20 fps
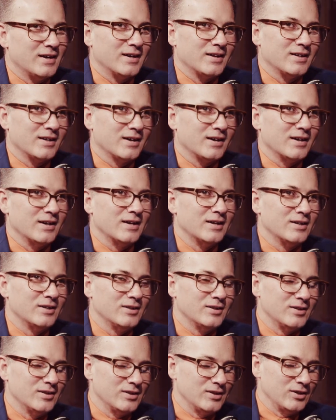Yeah,
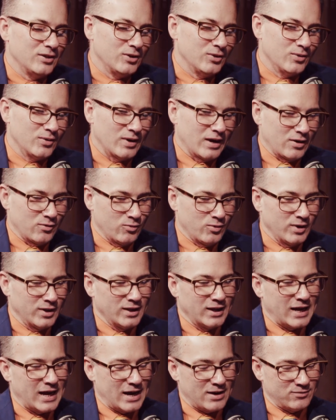you
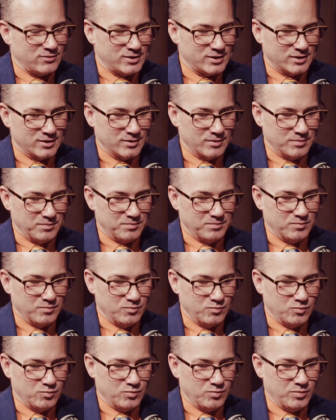really have to
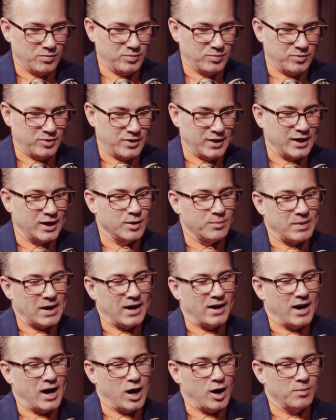think
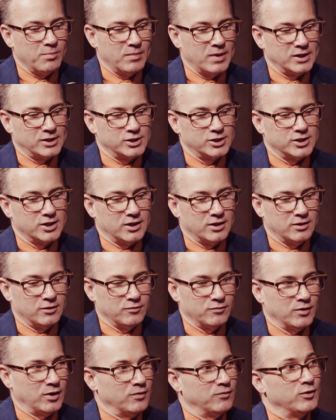about how much
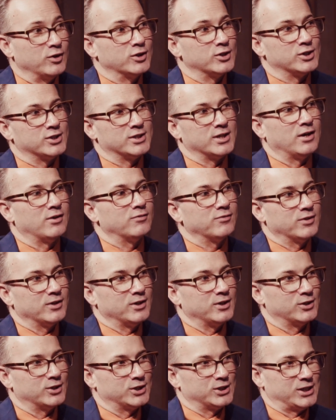of yourself that
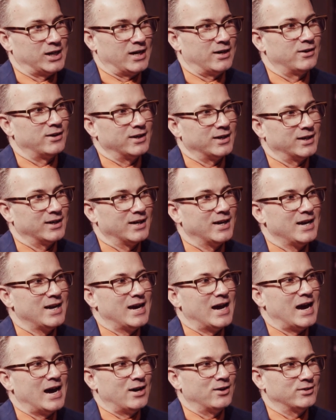you're sharing
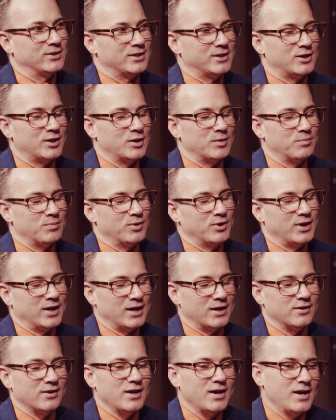out there and putting
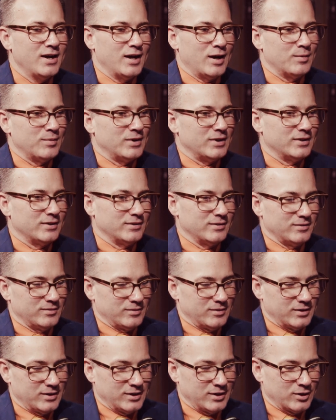out. I mean,
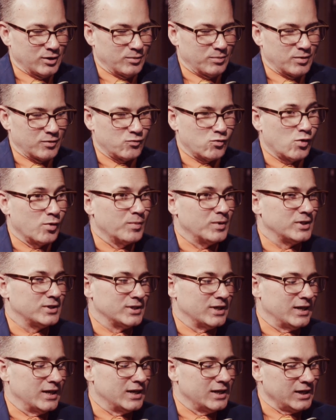performance
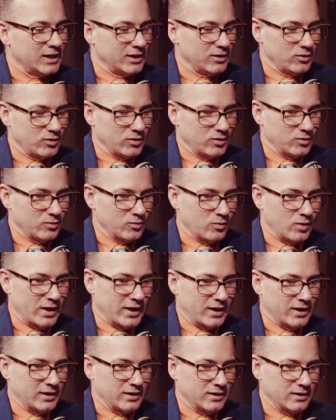in any
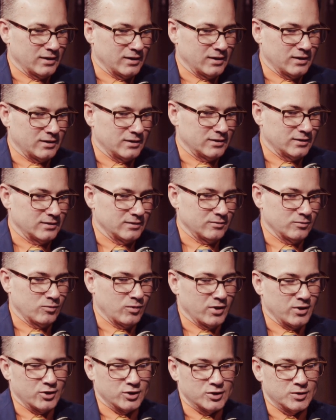way,
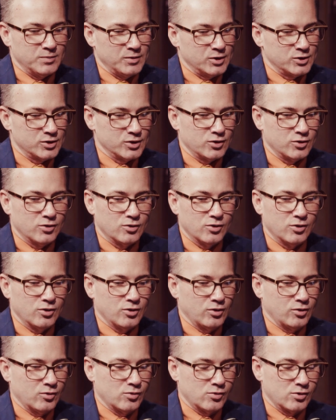whether it's
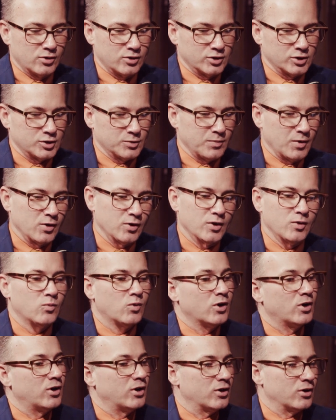musical or spoken
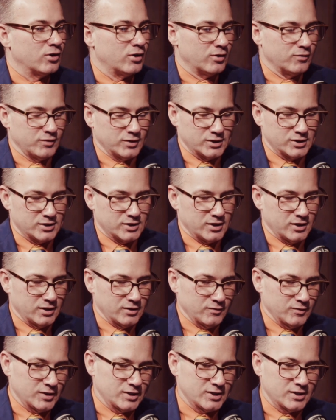word, or if it's
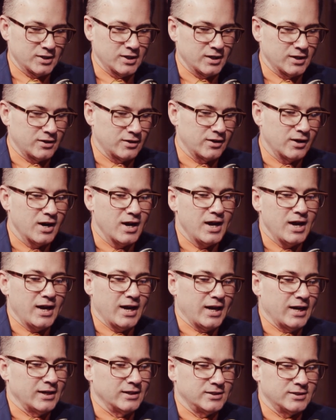theater,
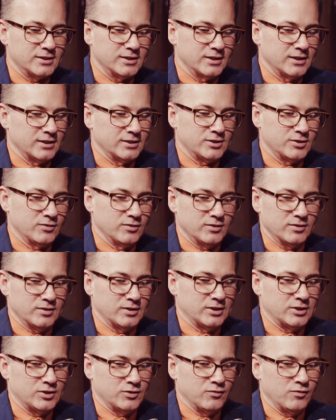it's
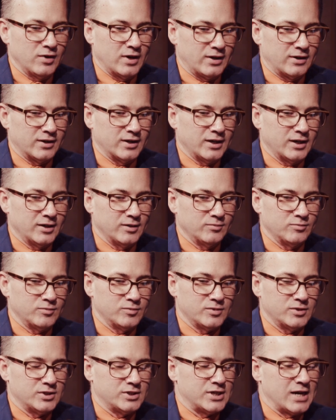very
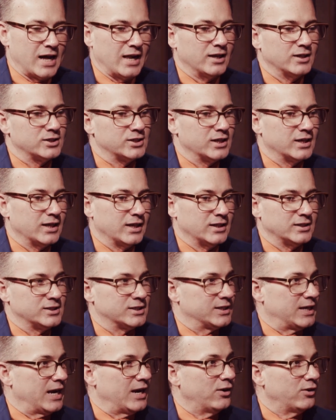challenging and
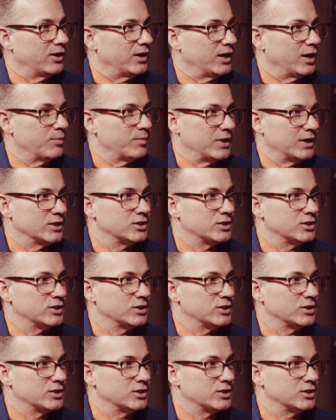scary. I mean,